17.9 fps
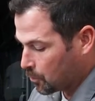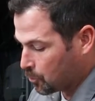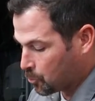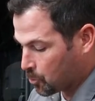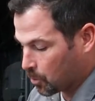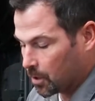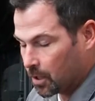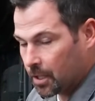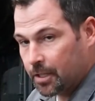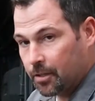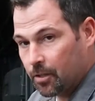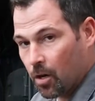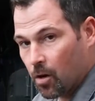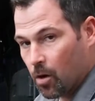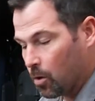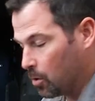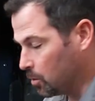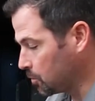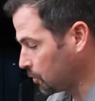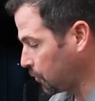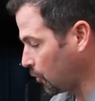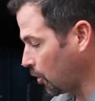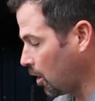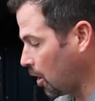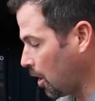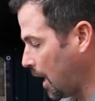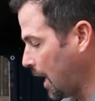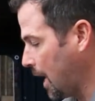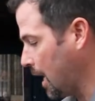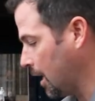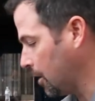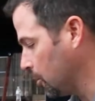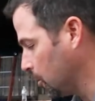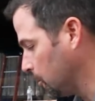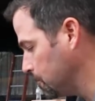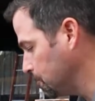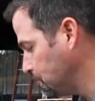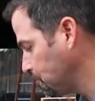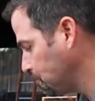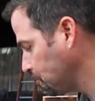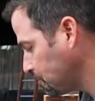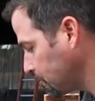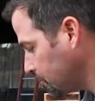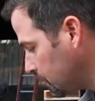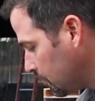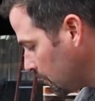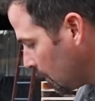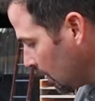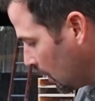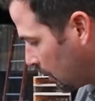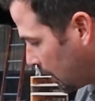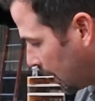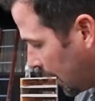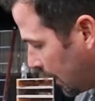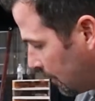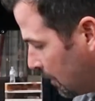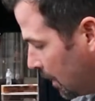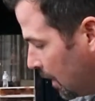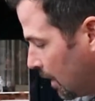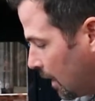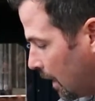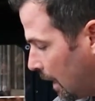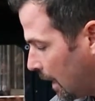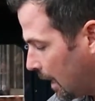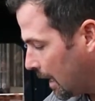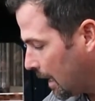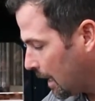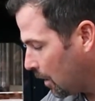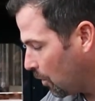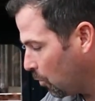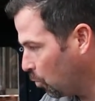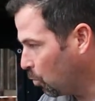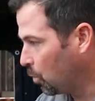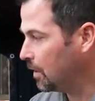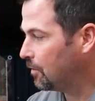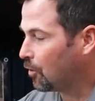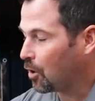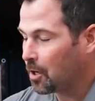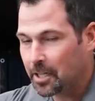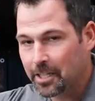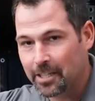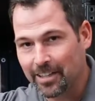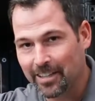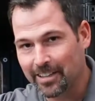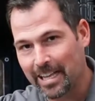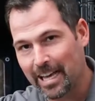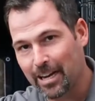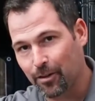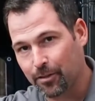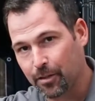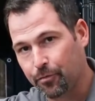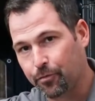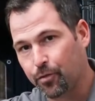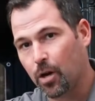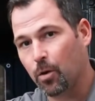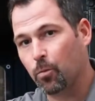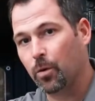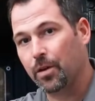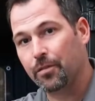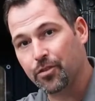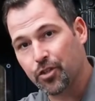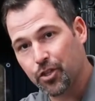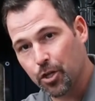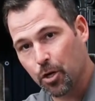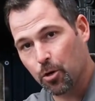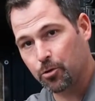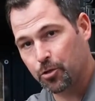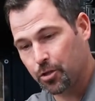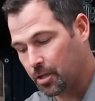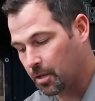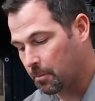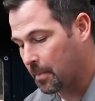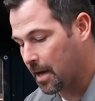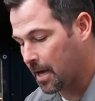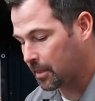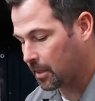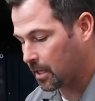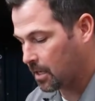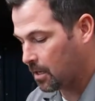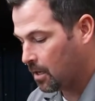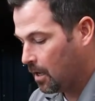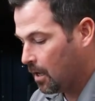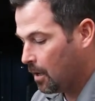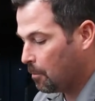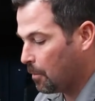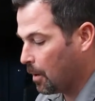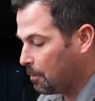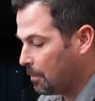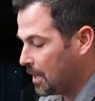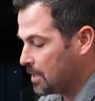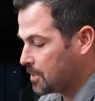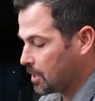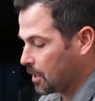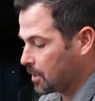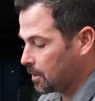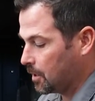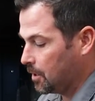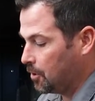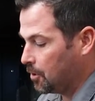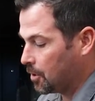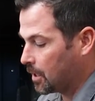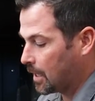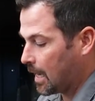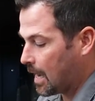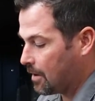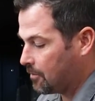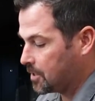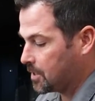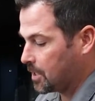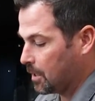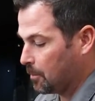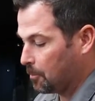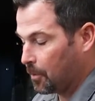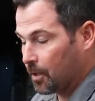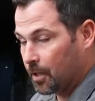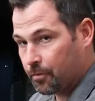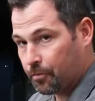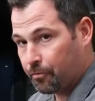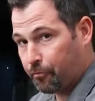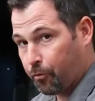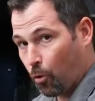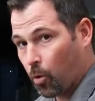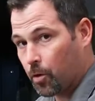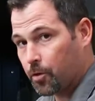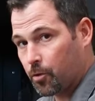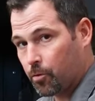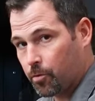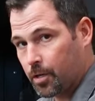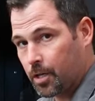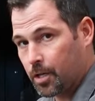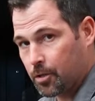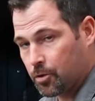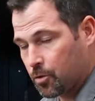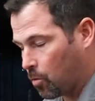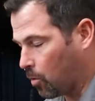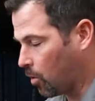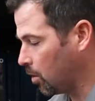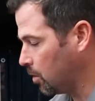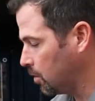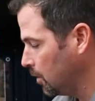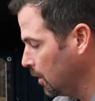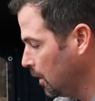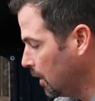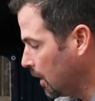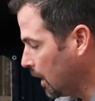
drilling the holes for our handle. Okay, we've already done that on the front. We've showed you the method, but basically you're going to have a template for the rear door.